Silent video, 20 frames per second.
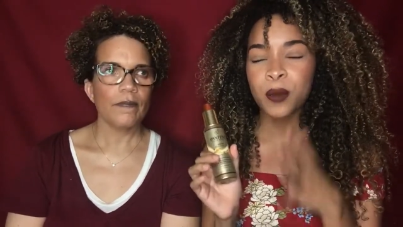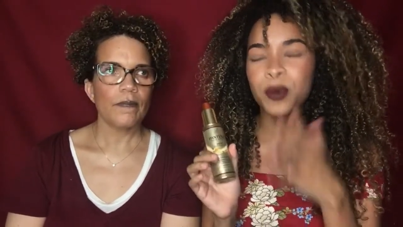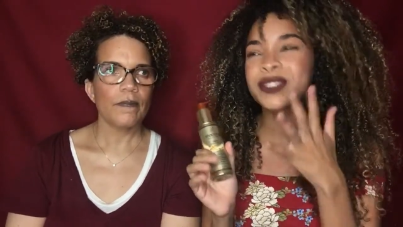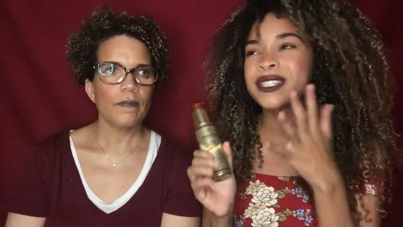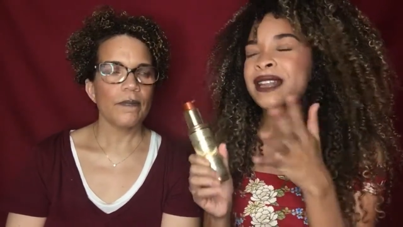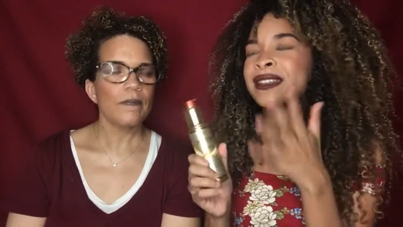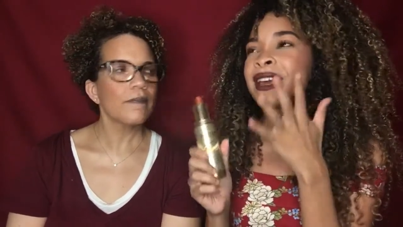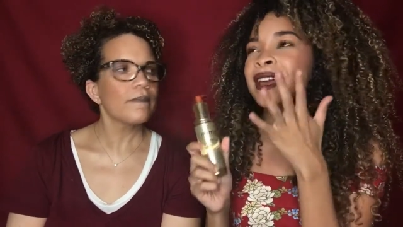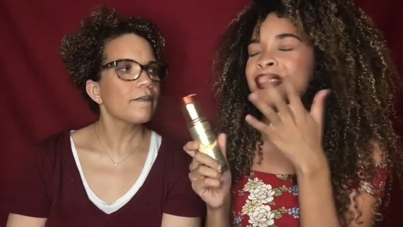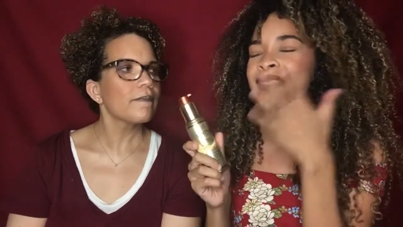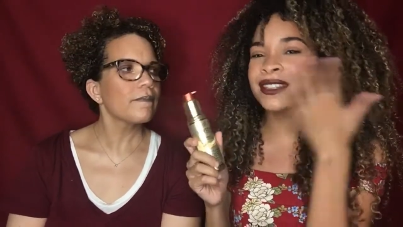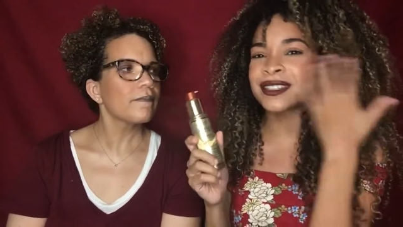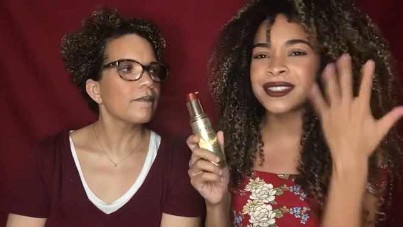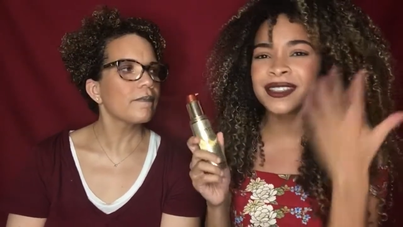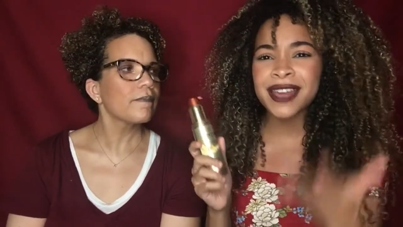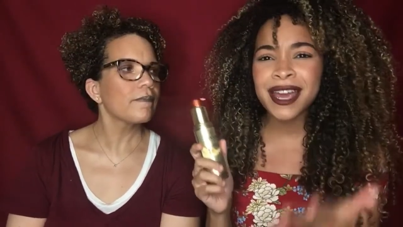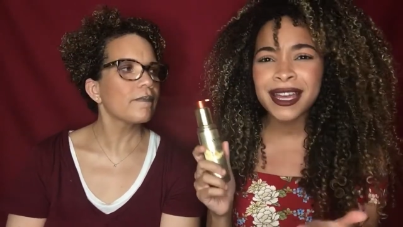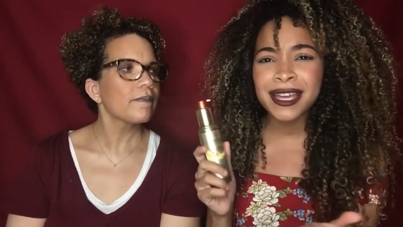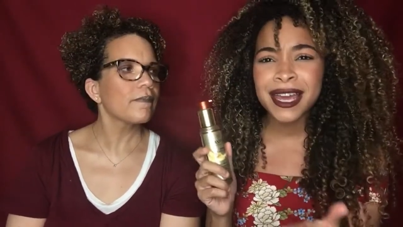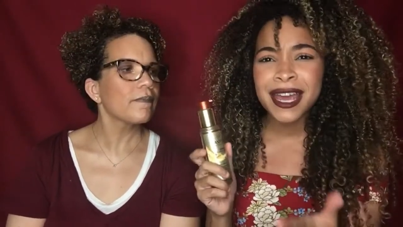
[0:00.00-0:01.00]
Speaker 1: well, it's
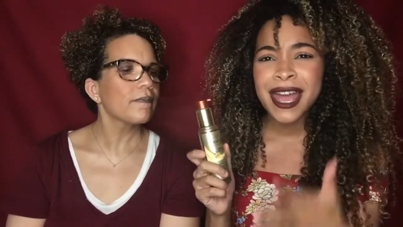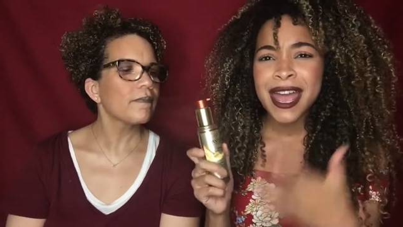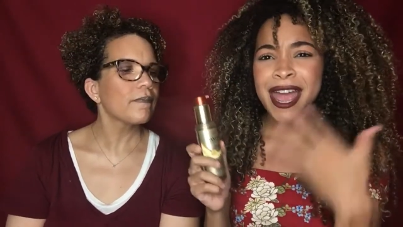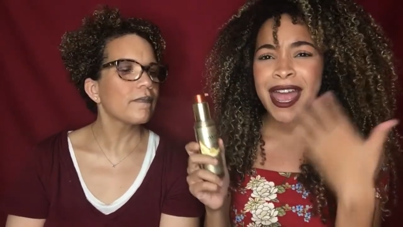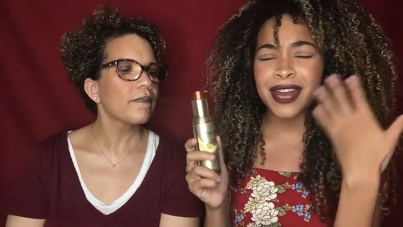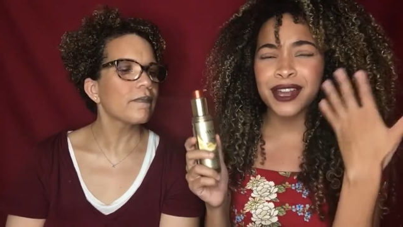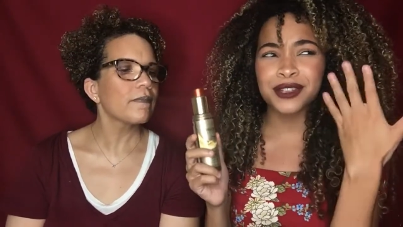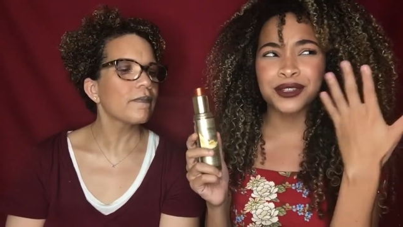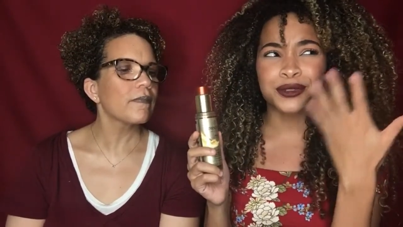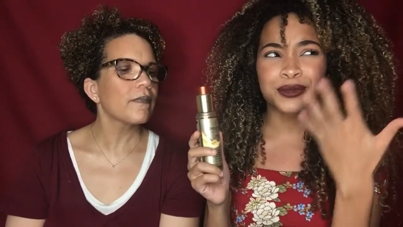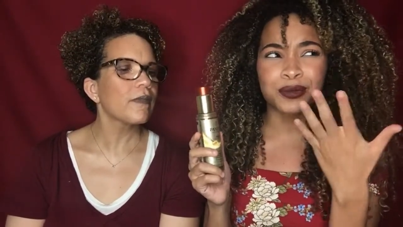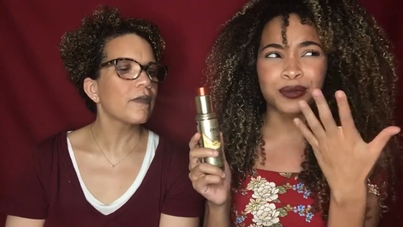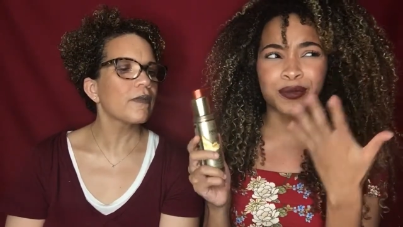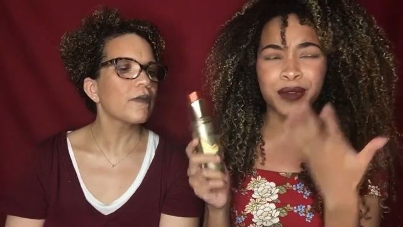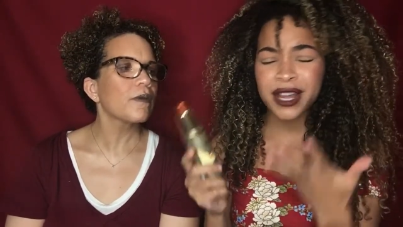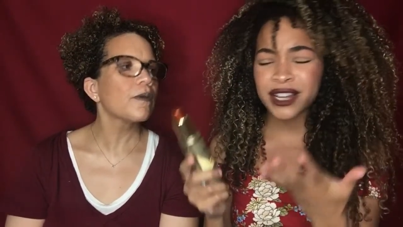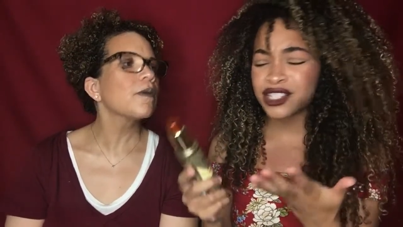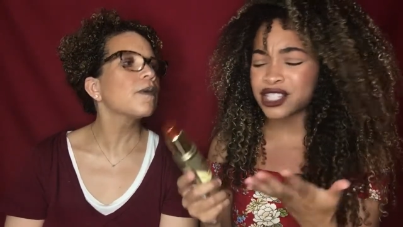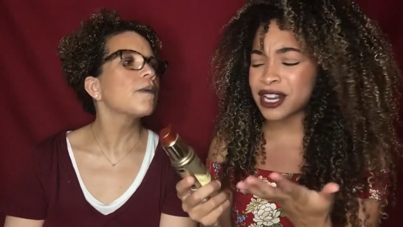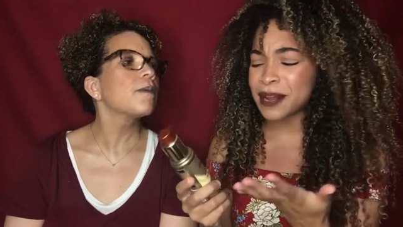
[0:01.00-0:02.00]
thick and it's
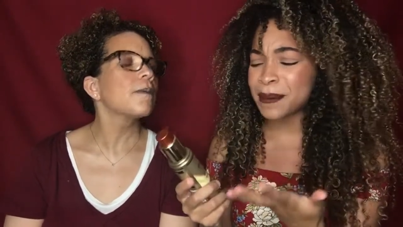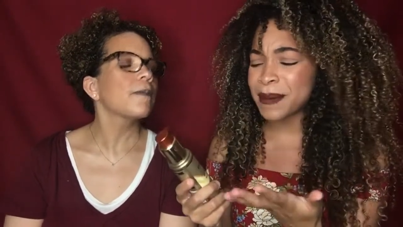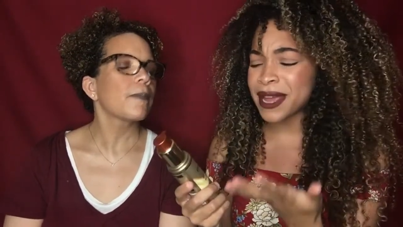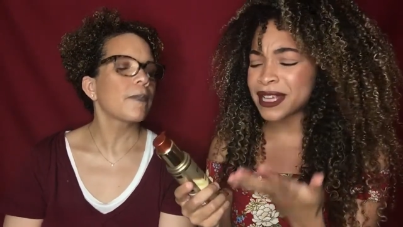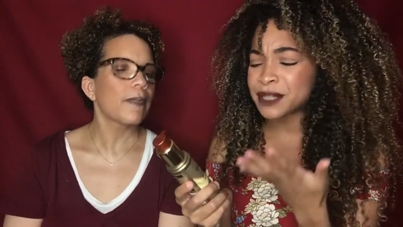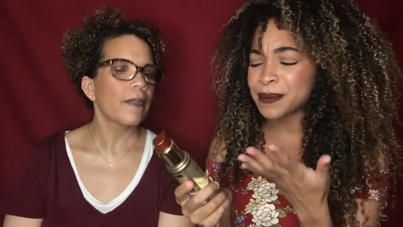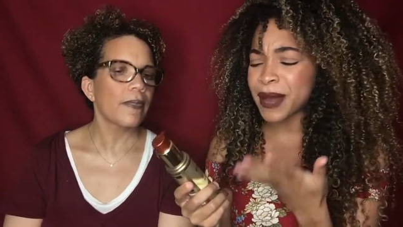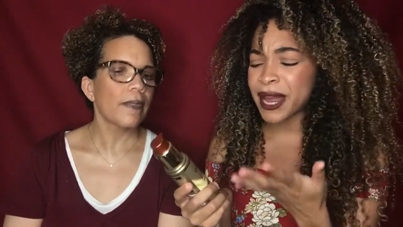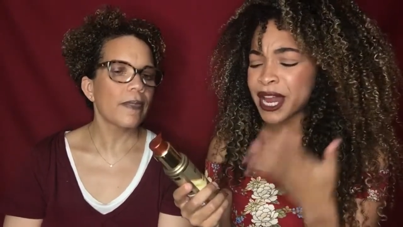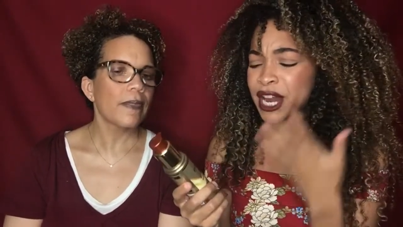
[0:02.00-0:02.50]
rich and it makes my